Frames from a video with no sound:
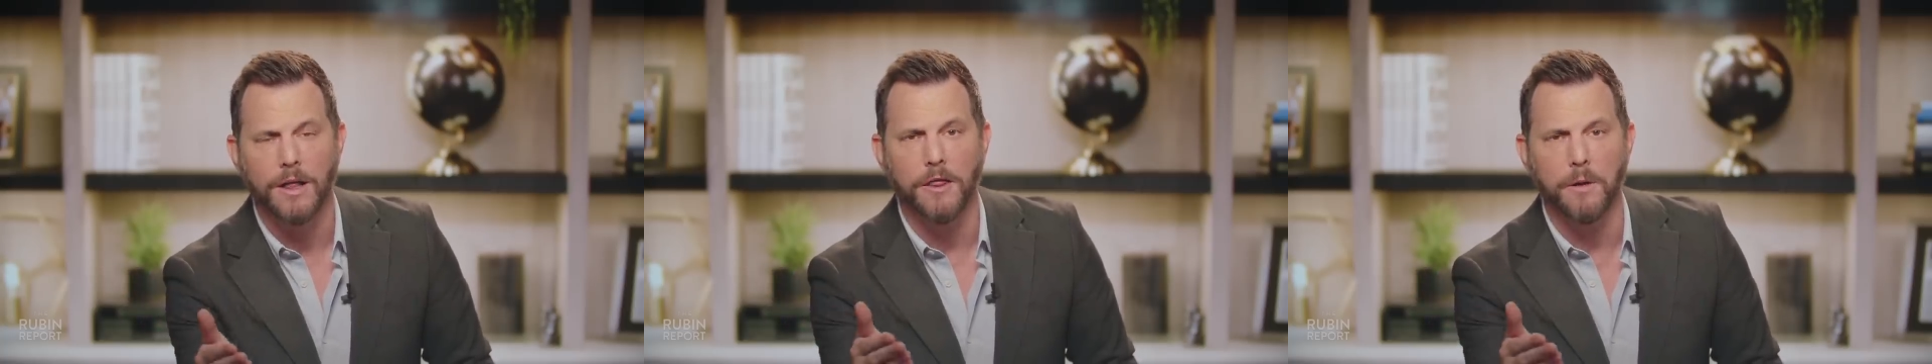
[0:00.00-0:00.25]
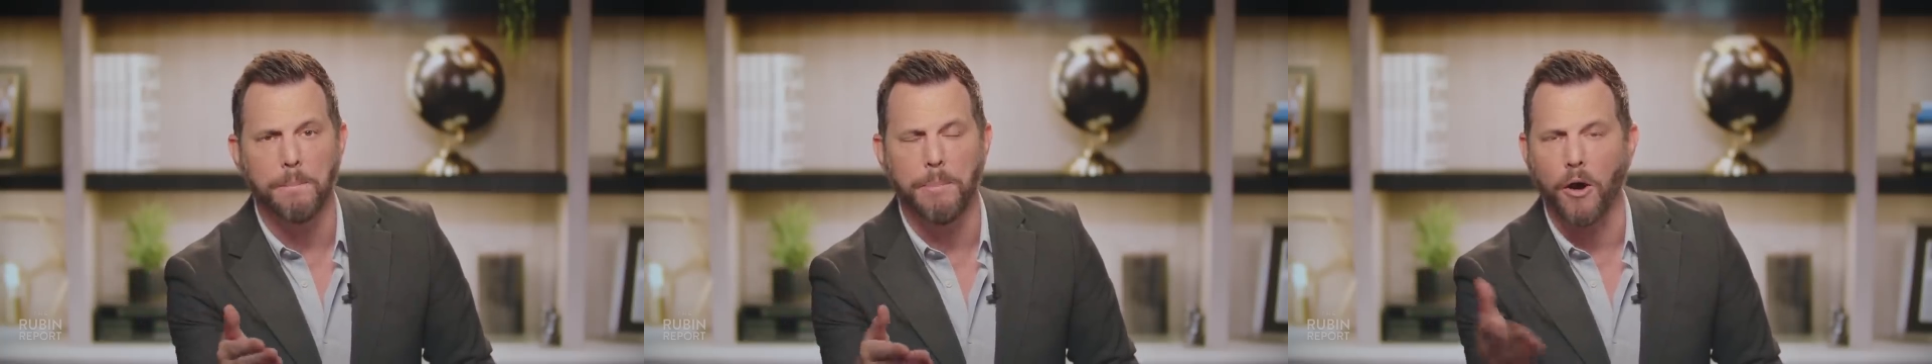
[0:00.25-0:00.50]

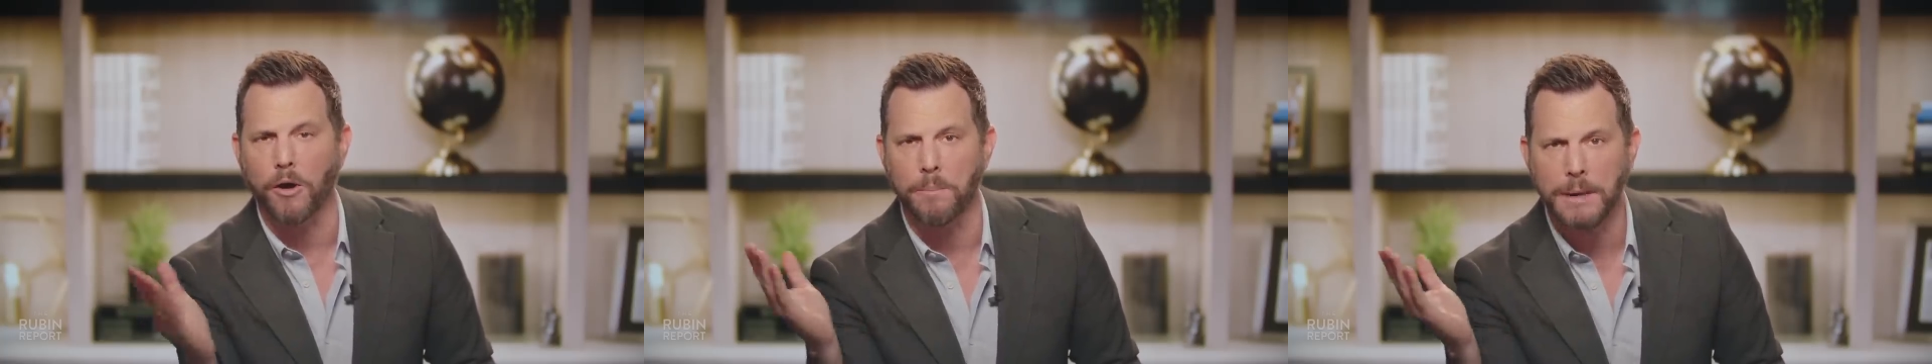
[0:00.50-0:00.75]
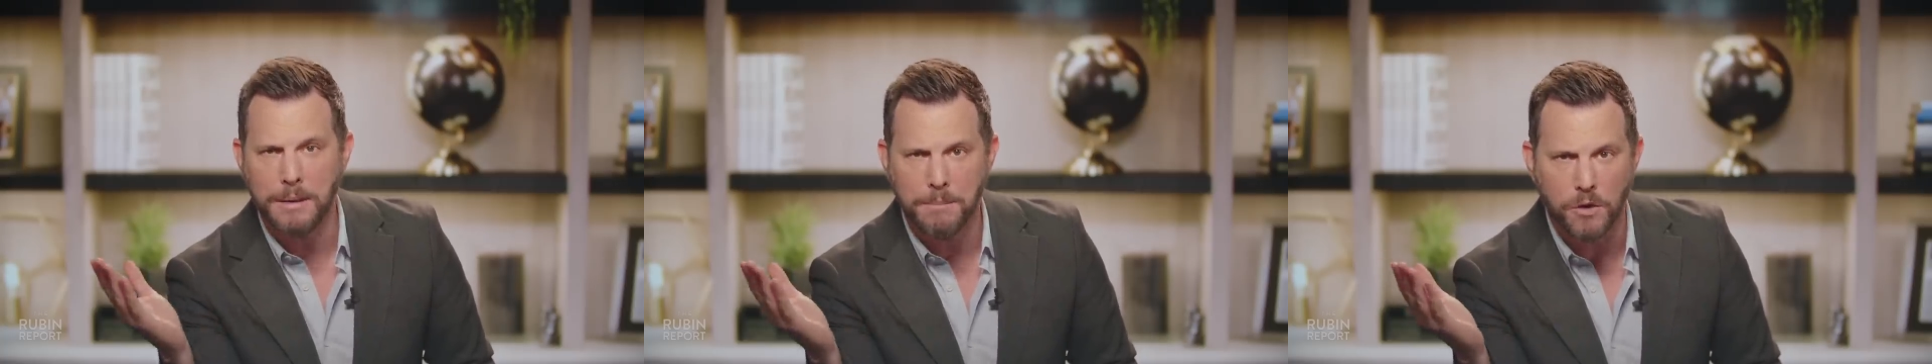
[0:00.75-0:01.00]
The
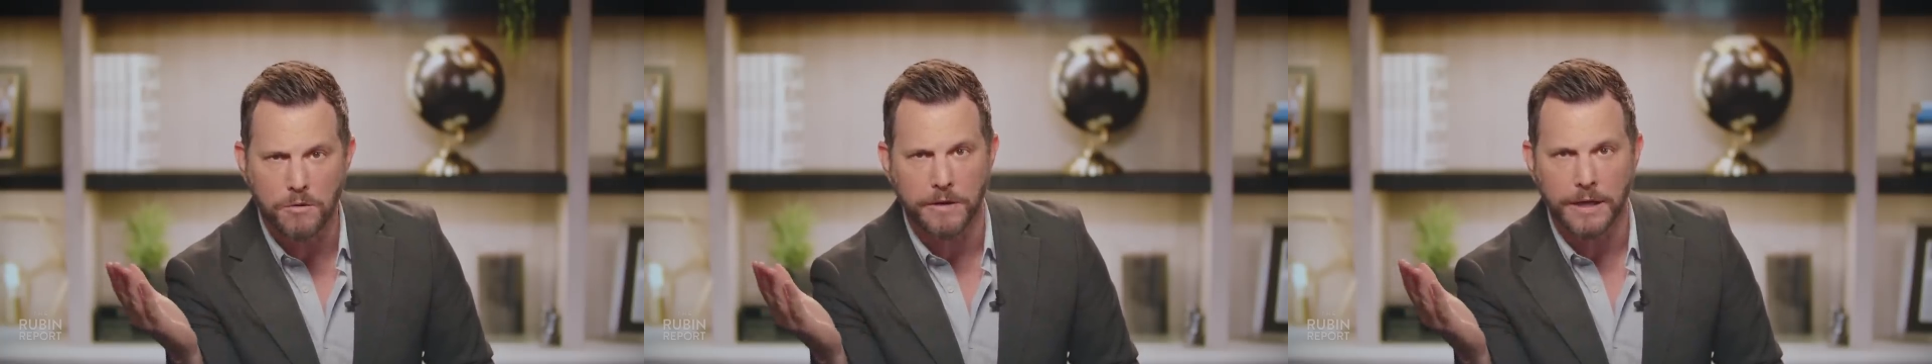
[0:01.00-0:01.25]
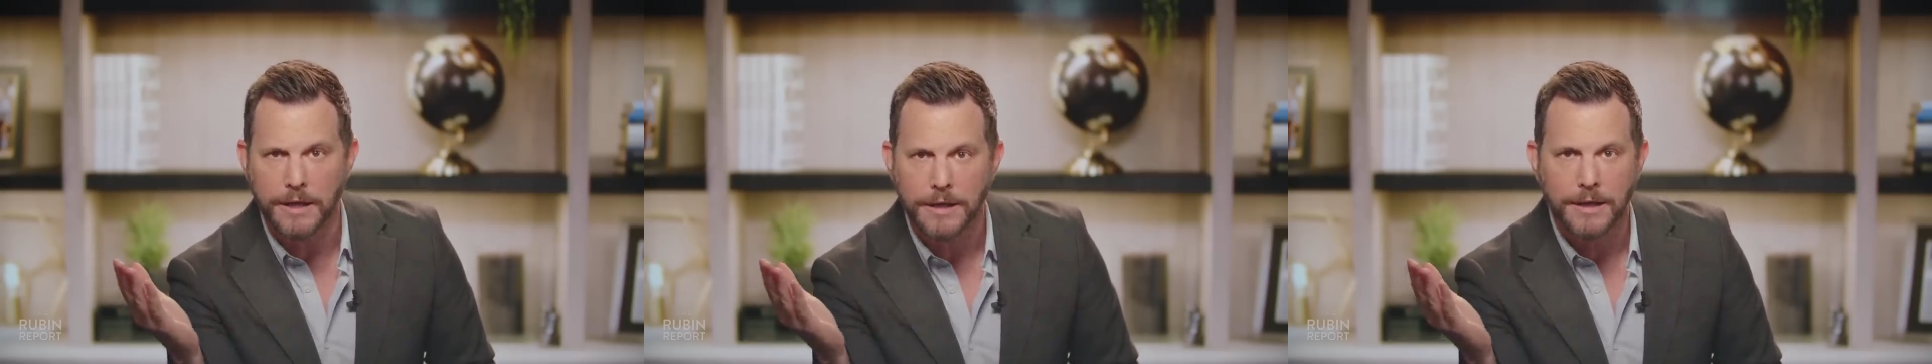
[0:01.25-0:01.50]
Barbie
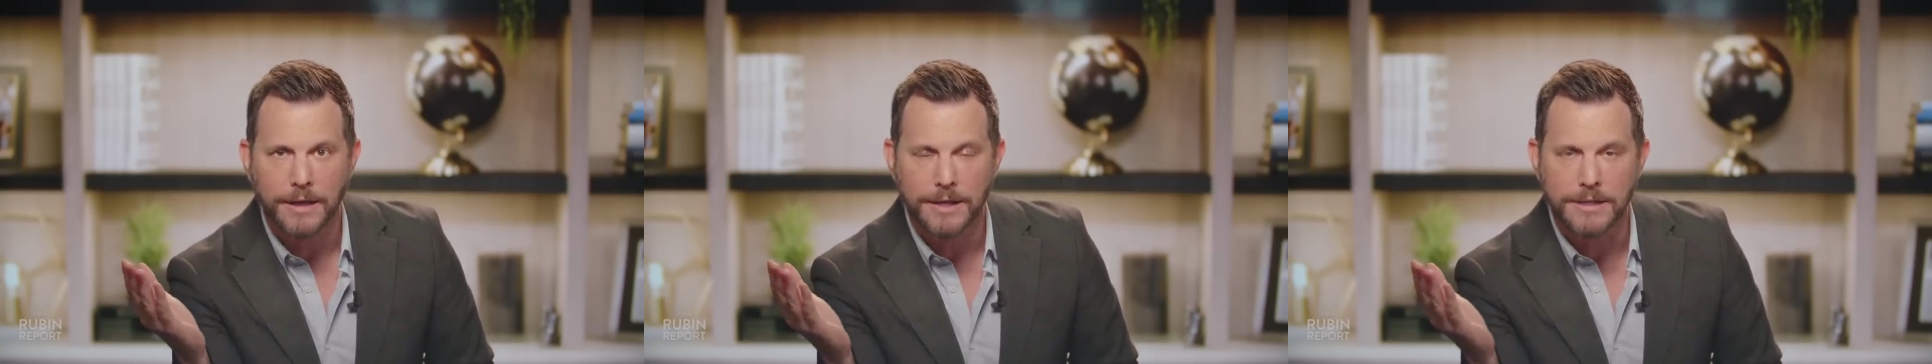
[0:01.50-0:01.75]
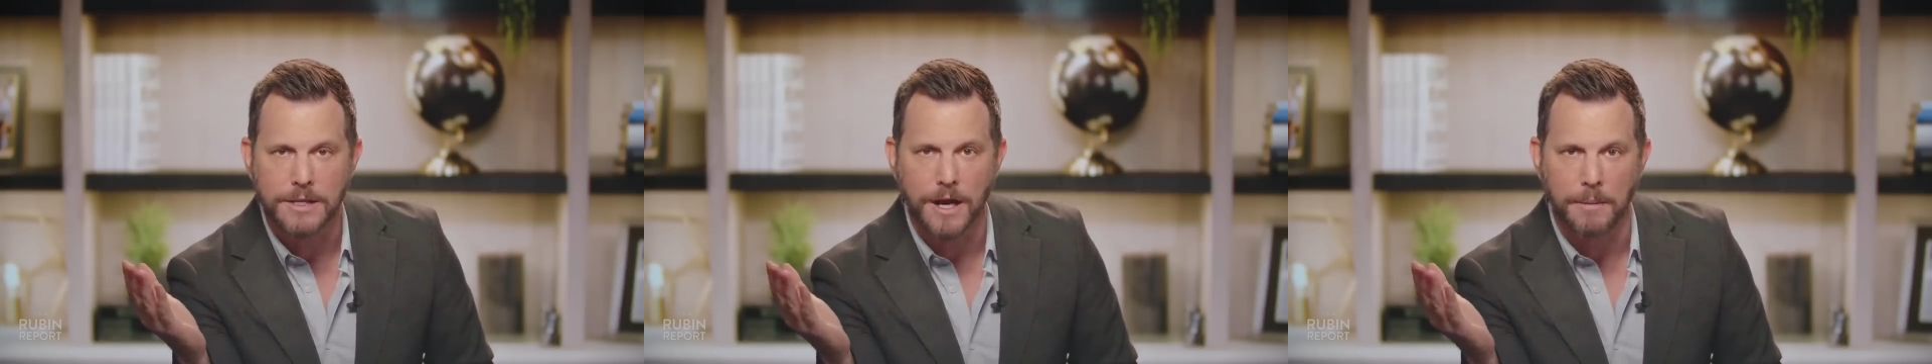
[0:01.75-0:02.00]
movie
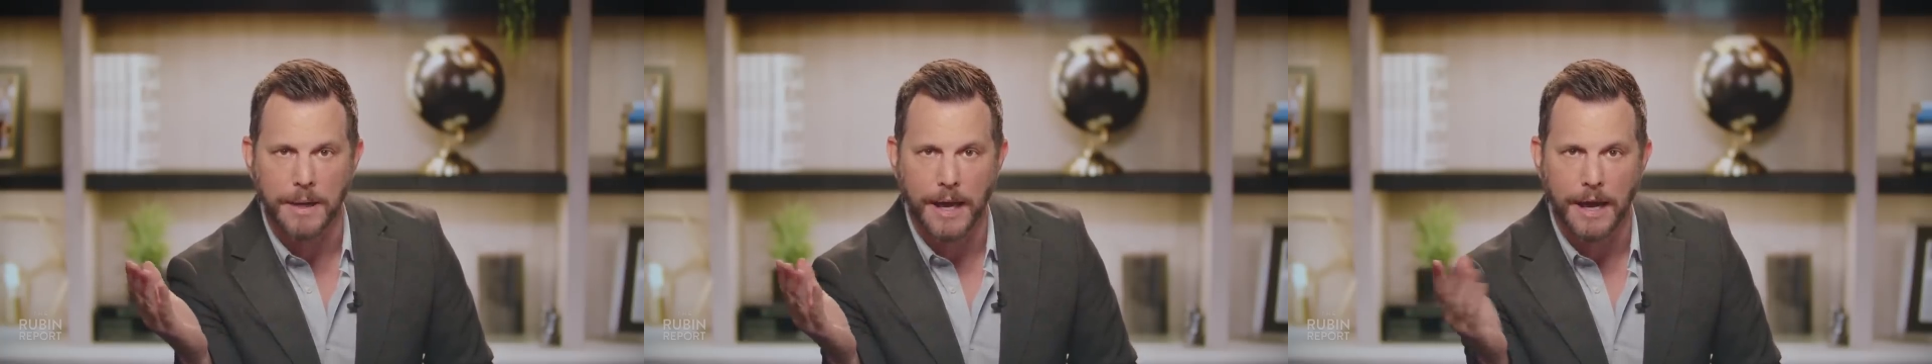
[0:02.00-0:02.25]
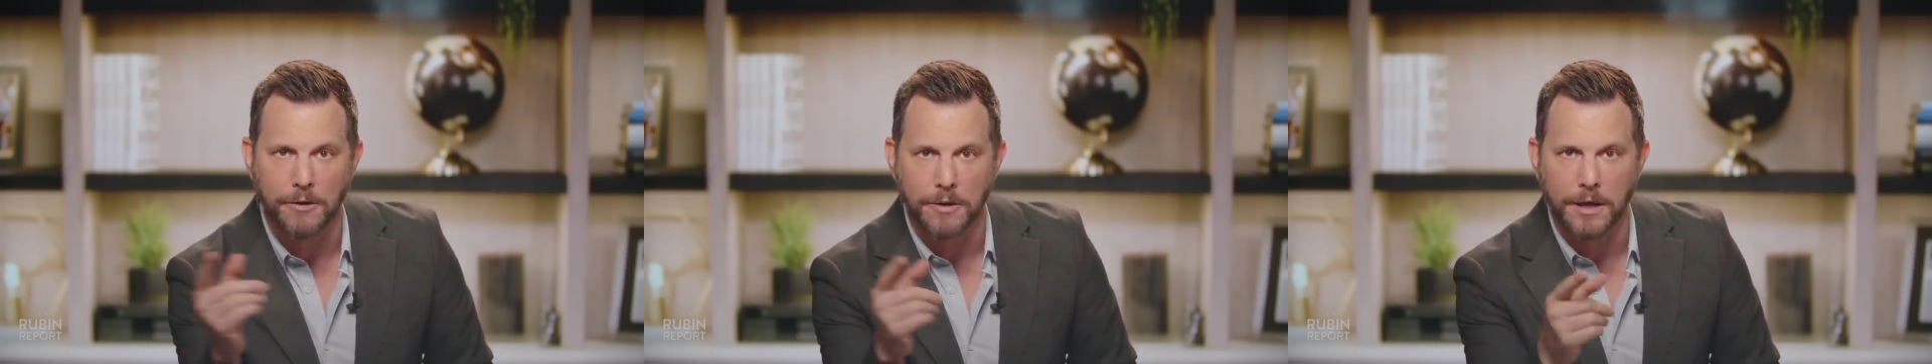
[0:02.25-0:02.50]
is coming
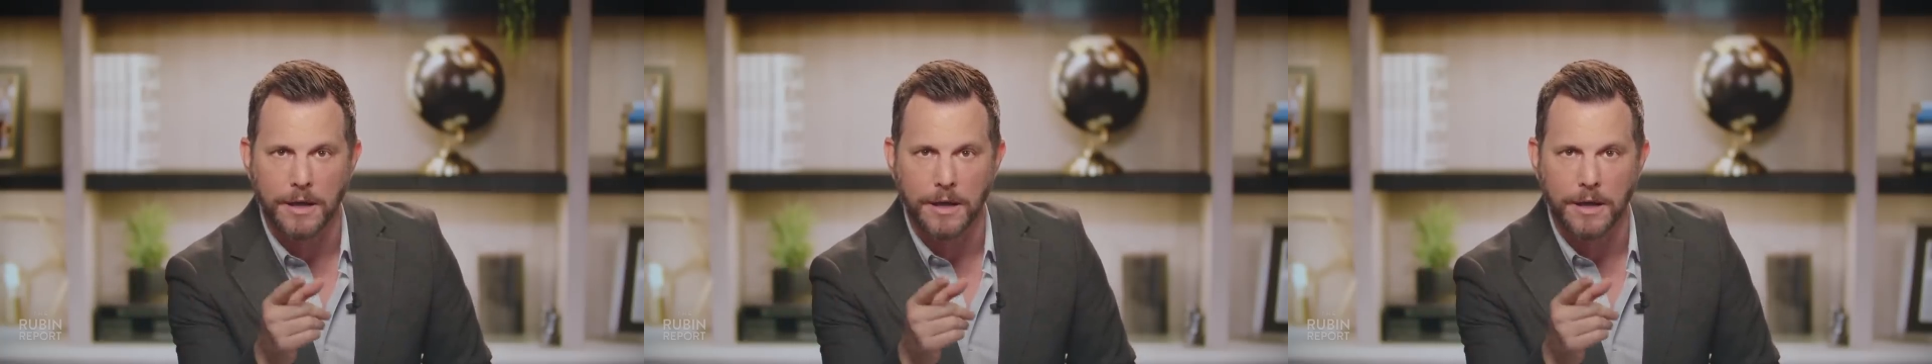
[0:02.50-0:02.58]
out.